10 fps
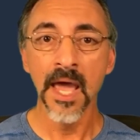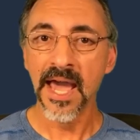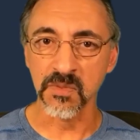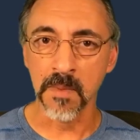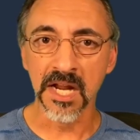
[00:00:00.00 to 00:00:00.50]

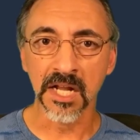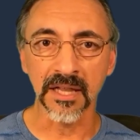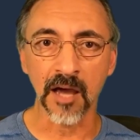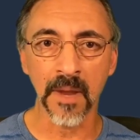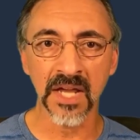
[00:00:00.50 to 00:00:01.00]
as many
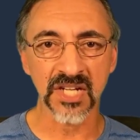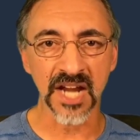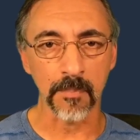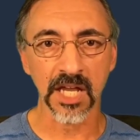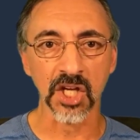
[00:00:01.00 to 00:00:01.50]
cloud-based
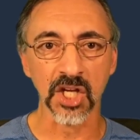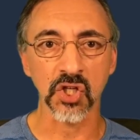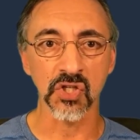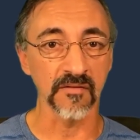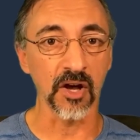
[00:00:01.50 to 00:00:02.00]

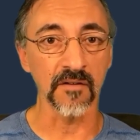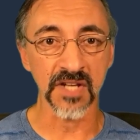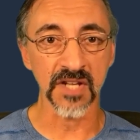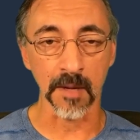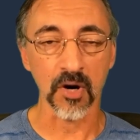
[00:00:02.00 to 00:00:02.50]
applications involve
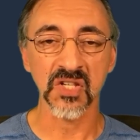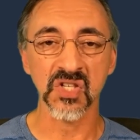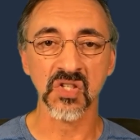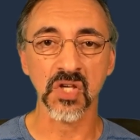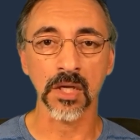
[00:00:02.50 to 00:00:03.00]
data
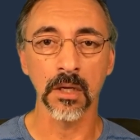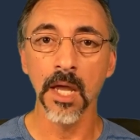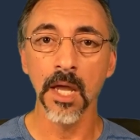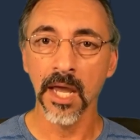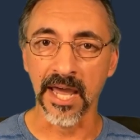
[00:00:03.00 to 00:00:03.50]
processing,
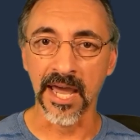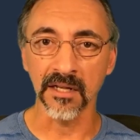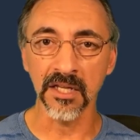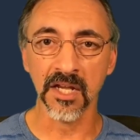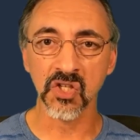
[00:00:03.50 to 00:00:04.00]

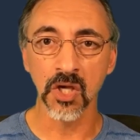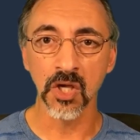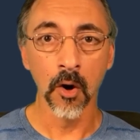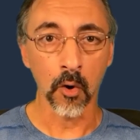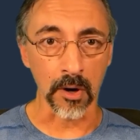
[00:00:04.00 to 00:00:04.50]
analytics,
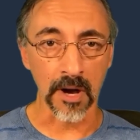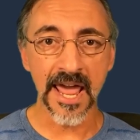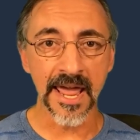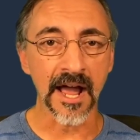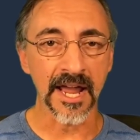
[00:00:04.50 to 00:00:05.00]
or
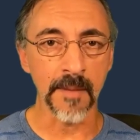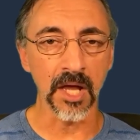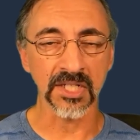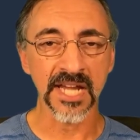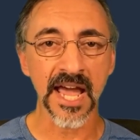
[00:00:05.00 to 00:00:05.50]
A I M
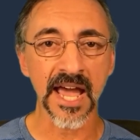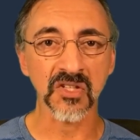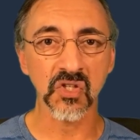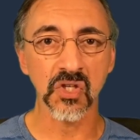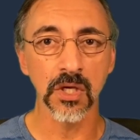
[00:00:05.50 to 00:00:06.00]
L
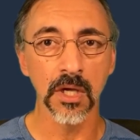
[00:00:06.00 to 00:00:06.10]
tasks.